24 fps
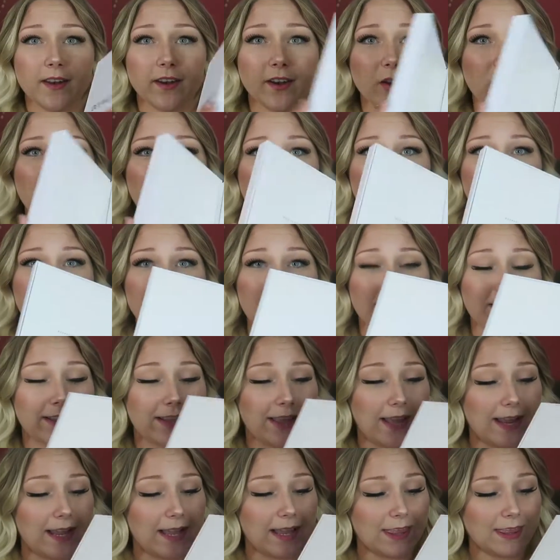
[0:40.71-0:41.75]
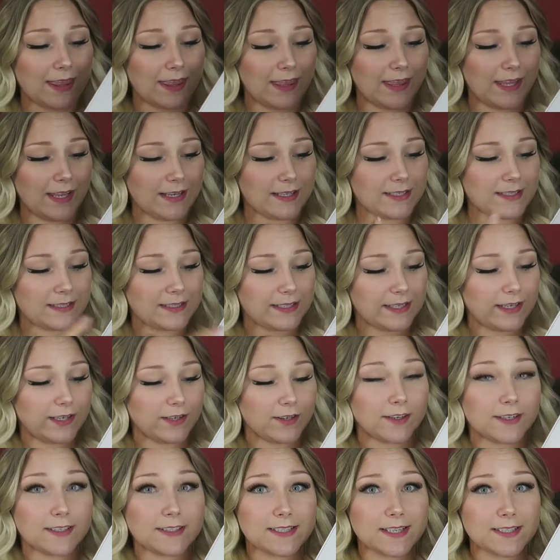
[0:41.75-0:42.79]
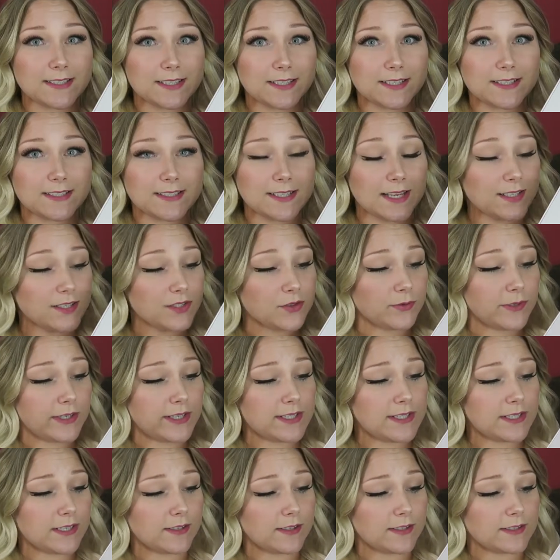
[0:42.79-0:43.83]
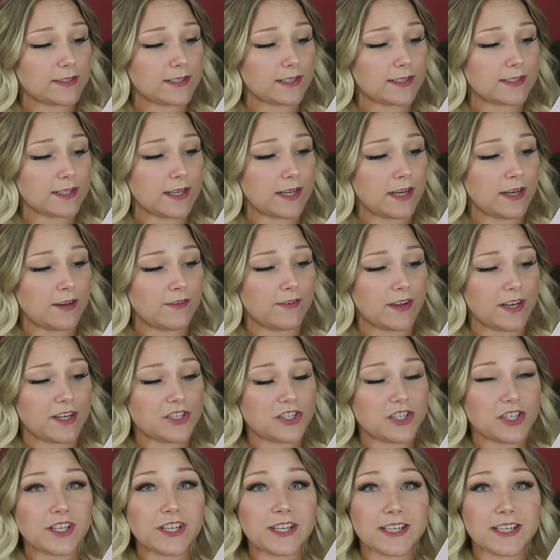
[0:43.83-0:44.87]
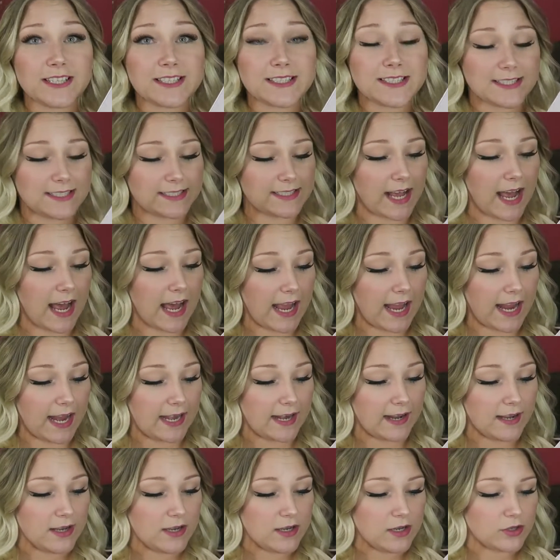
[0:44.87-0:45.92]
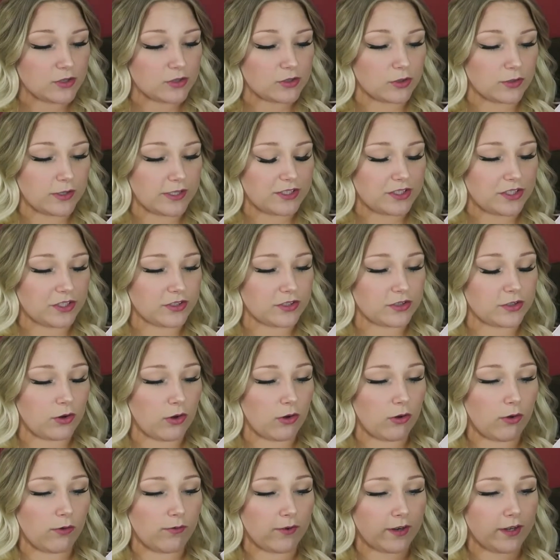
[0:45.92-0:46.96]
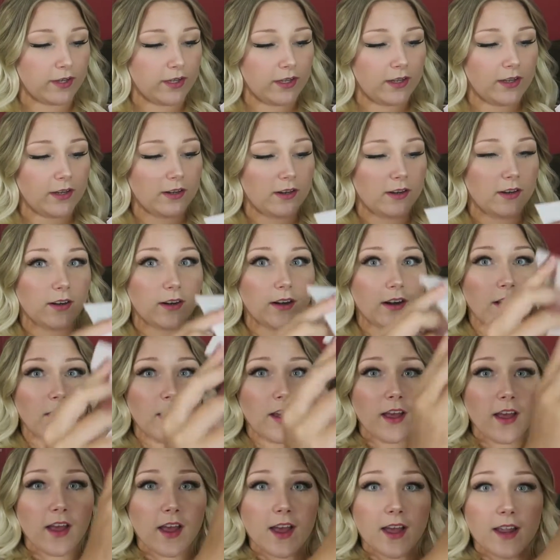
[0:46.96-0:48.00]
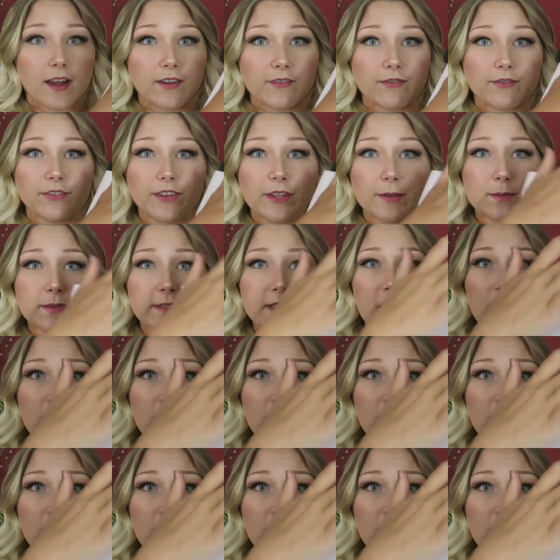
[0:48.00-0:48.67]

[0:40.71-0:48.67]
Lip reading: And it opens like this. Here it says accessories, here it says innovation inside. So let's just go over here, and it flips